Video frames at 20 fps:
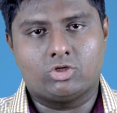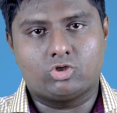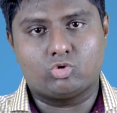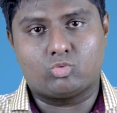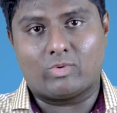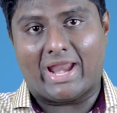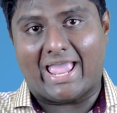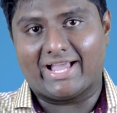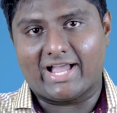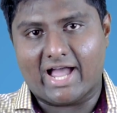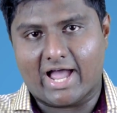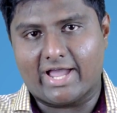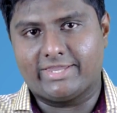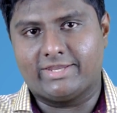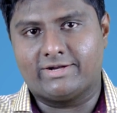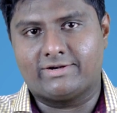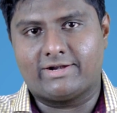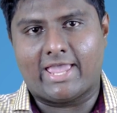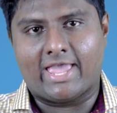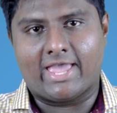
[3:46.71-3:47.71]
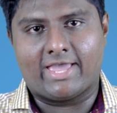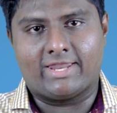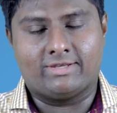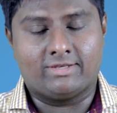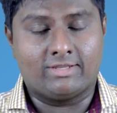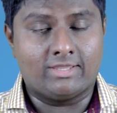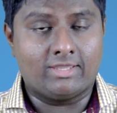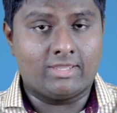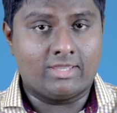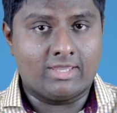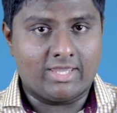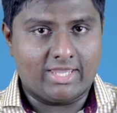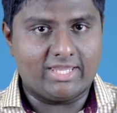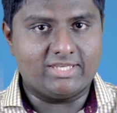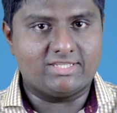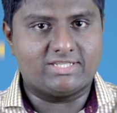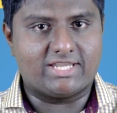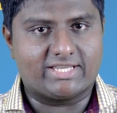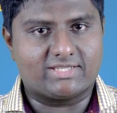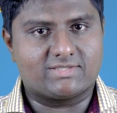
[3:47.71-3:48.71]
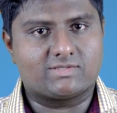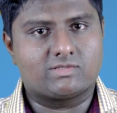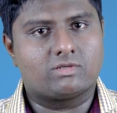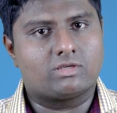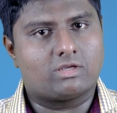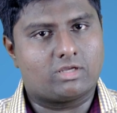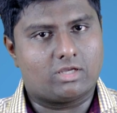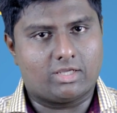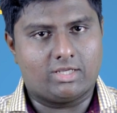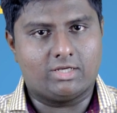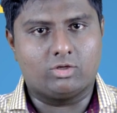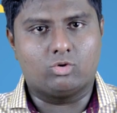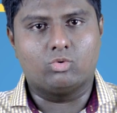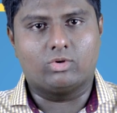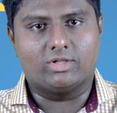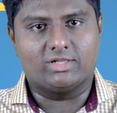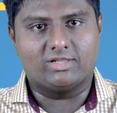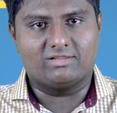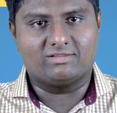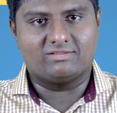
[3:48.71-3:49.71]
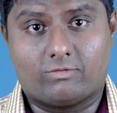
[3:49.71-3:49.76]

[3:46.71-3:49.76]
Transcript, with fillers: to rank higher and index in Google.